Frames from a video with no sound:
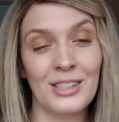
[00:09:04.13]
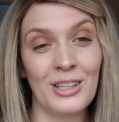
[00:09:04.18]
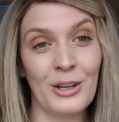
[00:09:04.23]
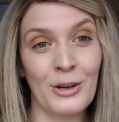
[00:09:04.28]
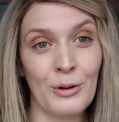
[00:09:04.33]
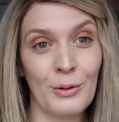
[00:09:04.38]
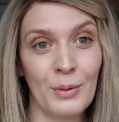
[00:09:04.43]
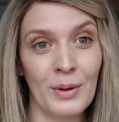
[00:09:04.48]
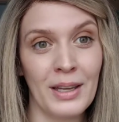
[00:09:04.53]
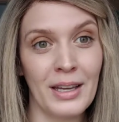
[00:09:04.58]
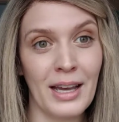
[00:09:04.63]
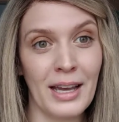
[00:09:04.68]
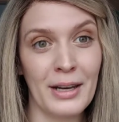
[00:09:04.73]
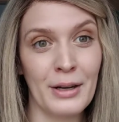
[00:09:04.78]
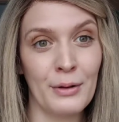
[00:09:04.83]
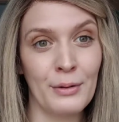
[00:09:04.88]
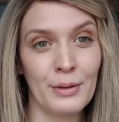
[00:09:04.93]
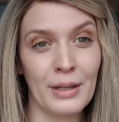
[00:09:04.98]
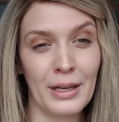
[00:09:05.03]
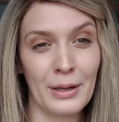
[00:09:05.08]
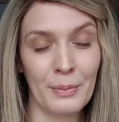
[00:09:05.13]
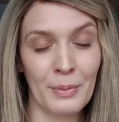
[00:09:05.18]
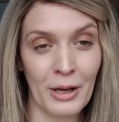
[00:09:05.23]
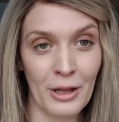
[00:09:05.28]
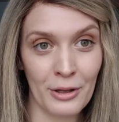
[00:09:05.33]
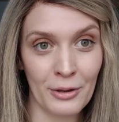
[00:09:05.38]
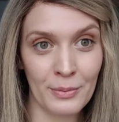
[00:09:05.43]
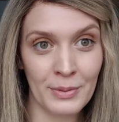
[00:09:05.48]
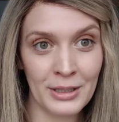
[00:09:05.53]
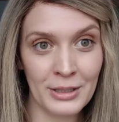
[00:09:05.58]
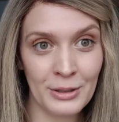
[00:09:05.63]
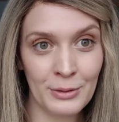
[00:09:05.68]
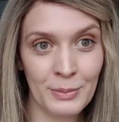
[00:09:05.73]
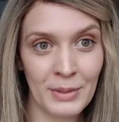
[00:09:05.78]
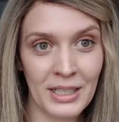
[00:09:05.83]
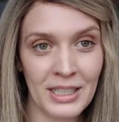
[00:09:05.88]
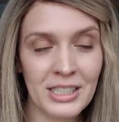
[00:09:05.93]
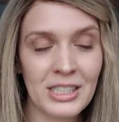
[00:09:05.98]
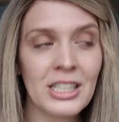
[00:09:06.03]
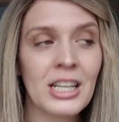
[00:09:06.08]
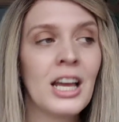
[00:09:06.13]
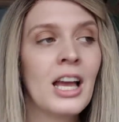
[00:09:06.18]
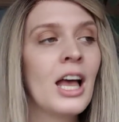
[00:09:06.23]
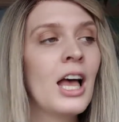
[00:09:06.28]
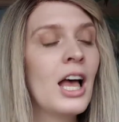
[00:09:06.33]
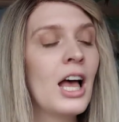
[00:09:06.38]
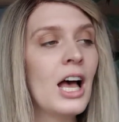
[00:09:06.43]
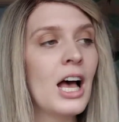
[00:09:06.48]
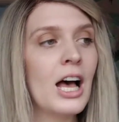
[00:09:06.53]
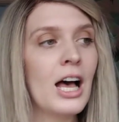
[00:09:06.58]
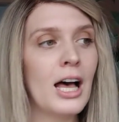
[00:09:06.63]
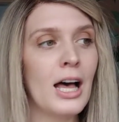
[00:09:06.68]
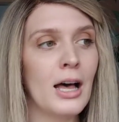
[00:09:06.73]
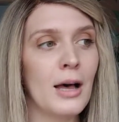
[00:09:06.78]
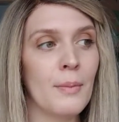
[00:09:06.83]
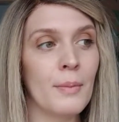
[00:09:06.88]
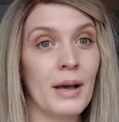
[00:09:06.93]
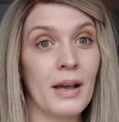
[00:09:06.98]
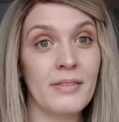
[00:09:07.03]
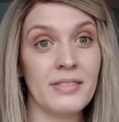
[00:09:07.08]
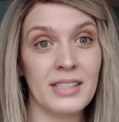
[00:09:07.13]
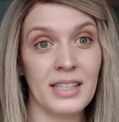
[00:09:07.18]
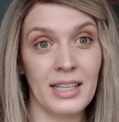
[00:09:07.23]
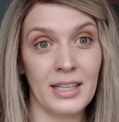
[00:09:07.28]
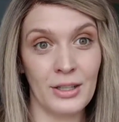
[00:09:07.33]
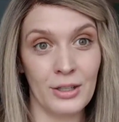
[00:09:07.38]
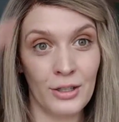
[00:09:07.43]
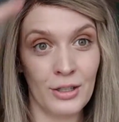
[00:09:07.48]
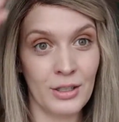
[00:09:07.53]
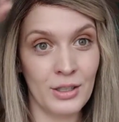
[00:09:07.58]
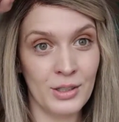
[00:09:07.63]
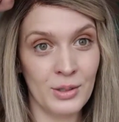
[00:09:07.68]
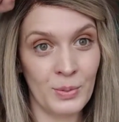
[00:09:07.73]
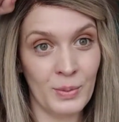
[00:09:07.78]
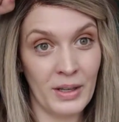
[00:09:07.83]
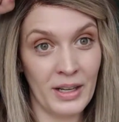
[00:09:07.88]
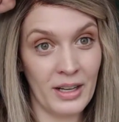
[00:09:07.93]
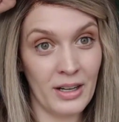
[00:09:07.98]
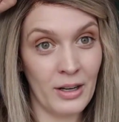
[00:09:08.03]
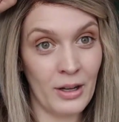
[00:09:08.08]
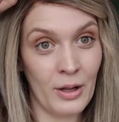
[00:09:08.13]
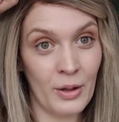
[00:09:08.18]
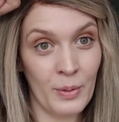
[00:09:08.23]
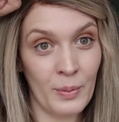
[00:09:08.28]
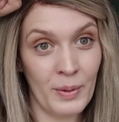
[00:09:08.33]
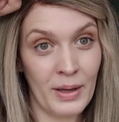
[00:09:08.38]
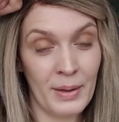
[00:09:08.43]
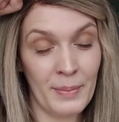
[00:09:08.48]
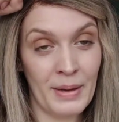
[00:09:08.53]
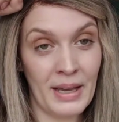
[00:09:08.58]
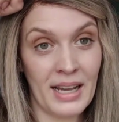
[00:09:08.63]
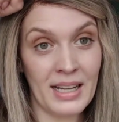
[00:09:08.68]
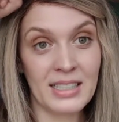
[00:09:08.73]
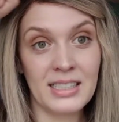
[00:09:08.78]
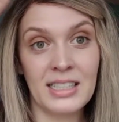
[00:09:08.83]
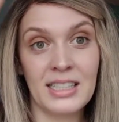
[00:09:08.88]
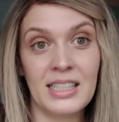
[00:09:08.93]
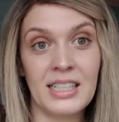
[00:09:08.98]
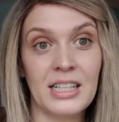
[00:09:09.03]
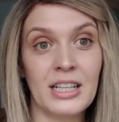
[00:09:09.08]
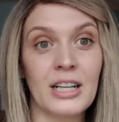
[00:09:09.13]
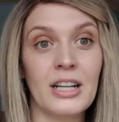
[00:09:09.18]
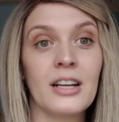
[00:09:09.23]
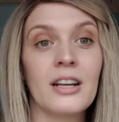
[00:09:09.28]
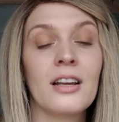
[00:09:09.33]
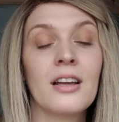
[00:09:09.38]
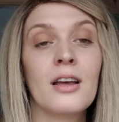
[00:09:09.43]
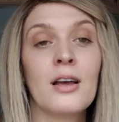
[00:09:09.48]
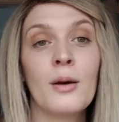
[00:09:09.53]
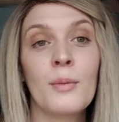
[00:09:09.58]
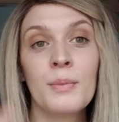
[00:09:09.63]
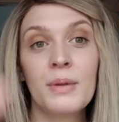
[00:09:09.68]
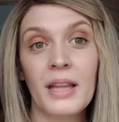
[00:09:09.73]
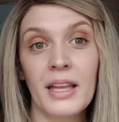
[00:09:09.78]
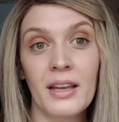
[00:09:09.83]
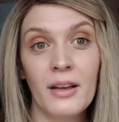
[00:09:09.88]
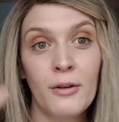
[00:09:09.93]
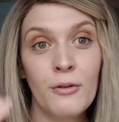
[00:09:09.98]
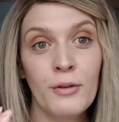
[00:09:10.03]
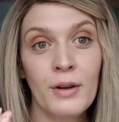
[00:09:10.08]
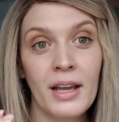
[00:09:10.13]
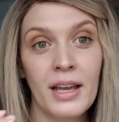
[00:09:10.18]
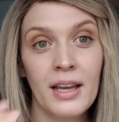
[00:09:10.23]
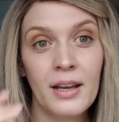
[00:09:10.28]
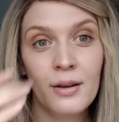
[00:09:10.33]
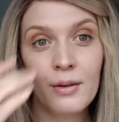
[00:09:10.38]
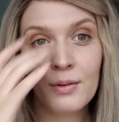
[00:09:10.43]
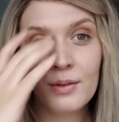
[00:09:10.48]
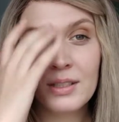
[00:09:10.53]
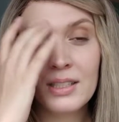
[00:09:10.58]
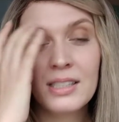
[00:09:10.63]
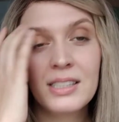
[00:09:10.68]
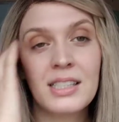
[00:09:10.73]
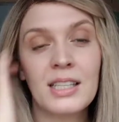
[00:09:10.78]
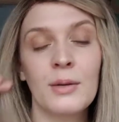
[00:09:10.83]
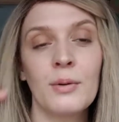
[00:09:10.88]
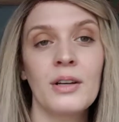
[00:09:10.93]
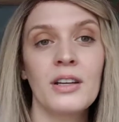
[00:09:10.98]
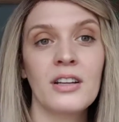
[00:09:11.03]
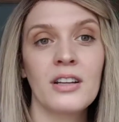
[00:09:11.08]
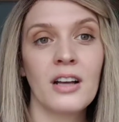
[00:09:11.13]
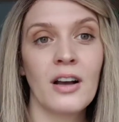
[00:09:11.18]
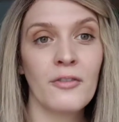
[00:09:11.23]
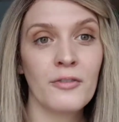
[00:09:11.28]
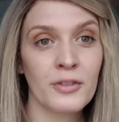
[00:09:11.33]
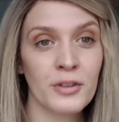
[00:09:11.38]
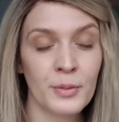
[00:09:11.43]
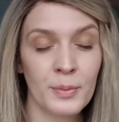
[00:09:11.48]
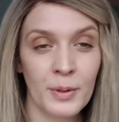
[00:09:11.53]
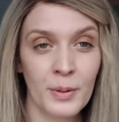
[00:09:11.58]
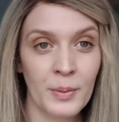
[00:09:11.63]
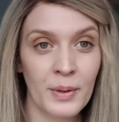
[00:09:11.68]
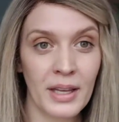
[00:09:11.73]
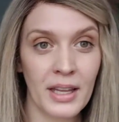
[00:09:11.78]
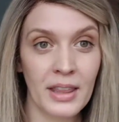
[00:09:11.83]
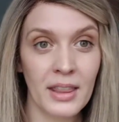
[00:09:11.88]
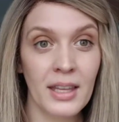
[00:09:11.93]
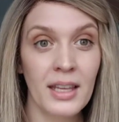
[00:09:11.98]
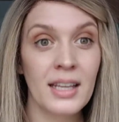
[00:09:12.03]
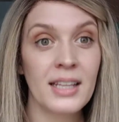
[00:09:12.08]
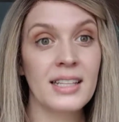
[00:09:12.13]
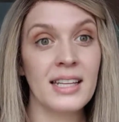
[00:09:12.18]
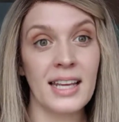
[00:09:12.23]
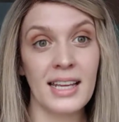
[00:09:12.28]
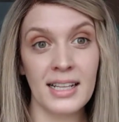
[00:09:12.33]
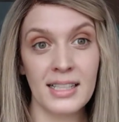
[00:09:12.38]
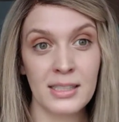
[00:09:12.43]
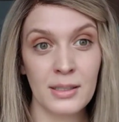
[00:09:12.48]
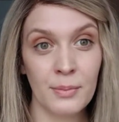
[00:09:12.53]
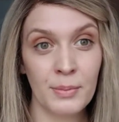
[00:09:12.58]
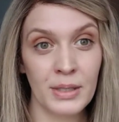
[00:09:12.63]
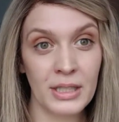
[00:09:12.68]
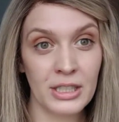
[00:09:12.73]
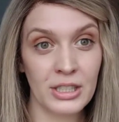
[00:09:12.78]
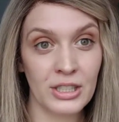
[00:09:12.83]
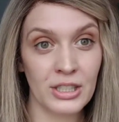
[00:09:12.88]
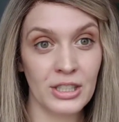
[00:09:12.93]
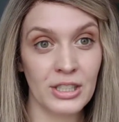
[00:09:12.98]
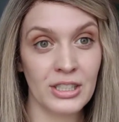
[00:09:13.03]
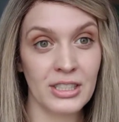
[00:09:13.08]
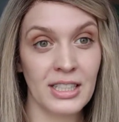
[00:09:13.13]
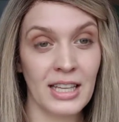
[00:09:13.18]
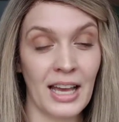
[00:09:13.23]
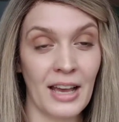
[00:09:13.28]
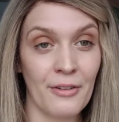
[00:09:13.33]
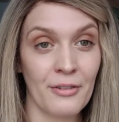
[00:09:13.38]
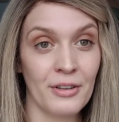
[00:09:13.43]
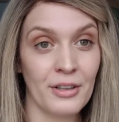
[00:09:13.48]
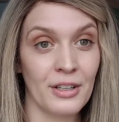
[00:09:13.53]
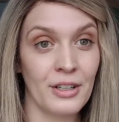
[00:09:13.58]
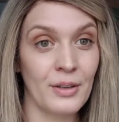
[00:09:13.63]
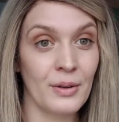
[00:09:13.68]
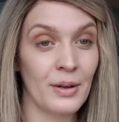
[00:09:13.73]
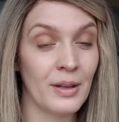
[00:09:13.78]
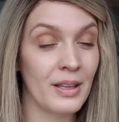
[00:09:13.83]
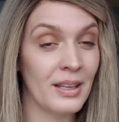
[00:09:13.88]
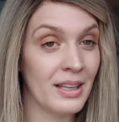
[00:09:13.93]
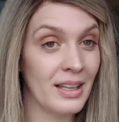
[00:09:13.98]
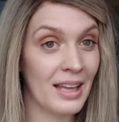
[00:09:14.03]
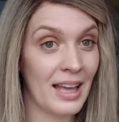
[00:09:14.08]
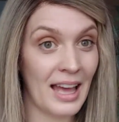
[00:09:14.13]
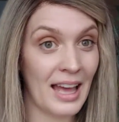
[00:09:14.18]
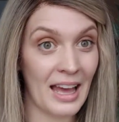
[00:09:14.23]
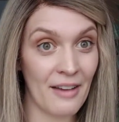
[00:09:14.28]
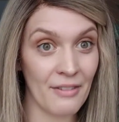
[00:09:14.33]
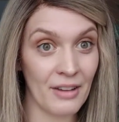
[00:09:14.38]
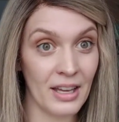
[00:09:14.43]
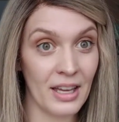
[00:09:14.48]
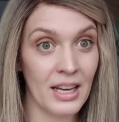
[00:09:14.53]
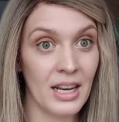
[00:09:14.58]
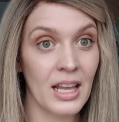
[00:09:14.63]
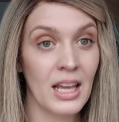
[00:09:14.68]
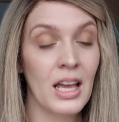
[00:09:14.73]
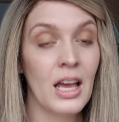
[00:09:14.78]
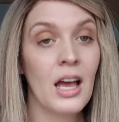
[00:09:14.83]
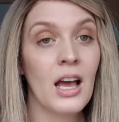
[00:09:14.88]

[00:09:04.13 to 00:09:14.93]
so I don't let it bother me too much. I've seen girls wear it all the way back to here. Play around, see what you're comfortable with, take some pictures after you have it,